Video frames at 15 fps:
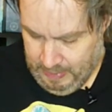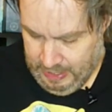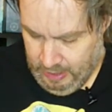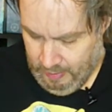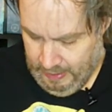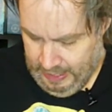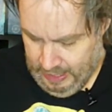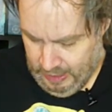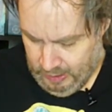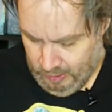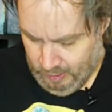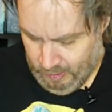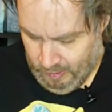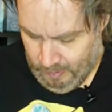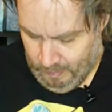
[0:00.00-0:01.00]
hands
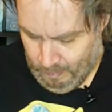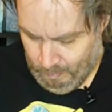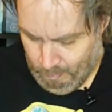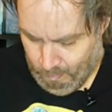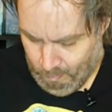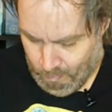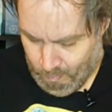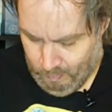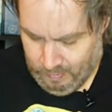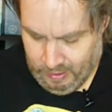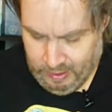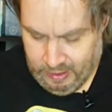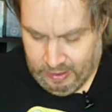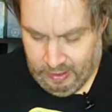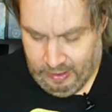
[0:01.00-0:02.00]
are
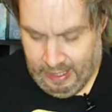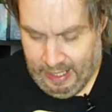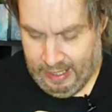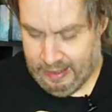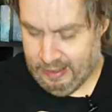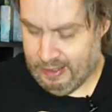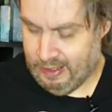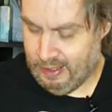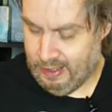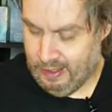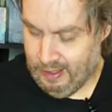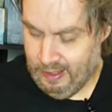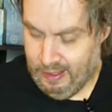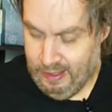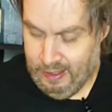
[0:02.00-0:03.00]
still as
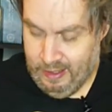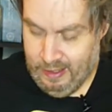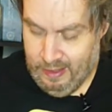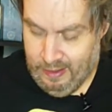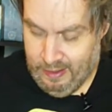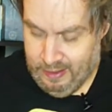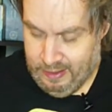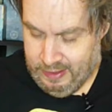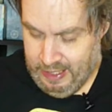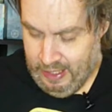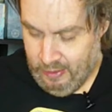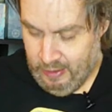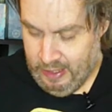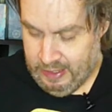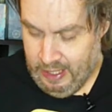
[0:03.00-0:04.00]

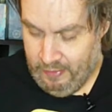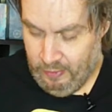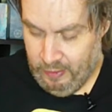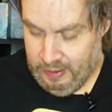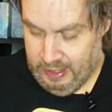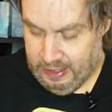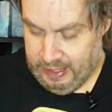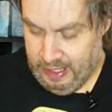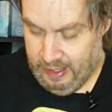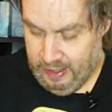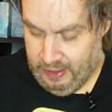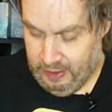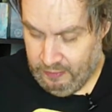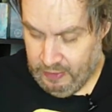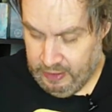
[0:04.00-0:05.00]
standard as ever in this
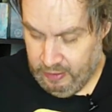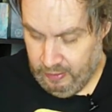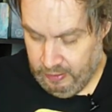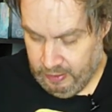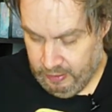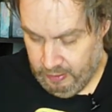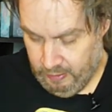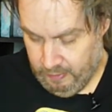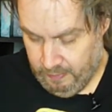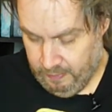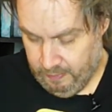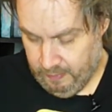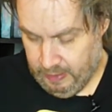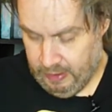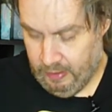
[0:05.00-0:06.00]
figure. So,
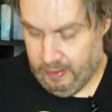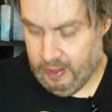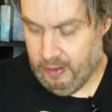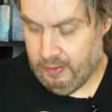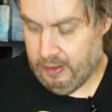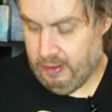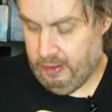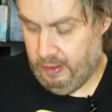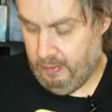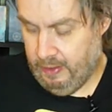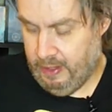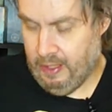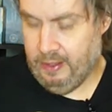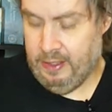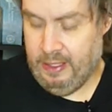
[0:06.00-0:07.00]
but there he goes. There we
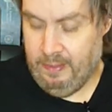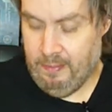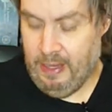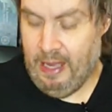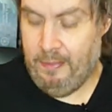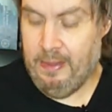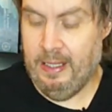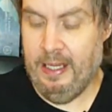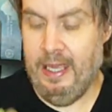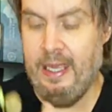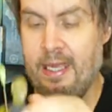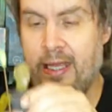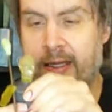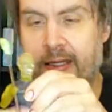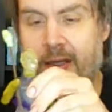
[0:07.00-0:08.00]
got the mop in
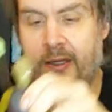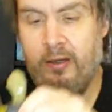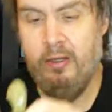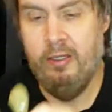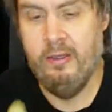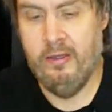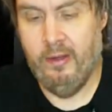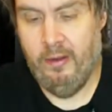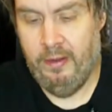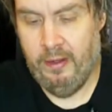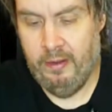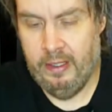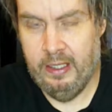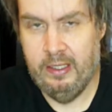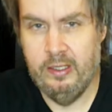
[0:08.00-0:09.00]
hand, and there you go.
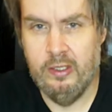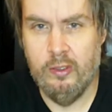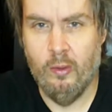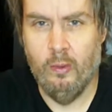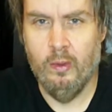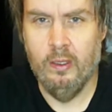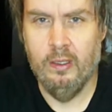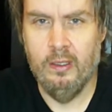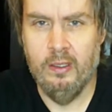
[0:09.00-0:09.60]
There is the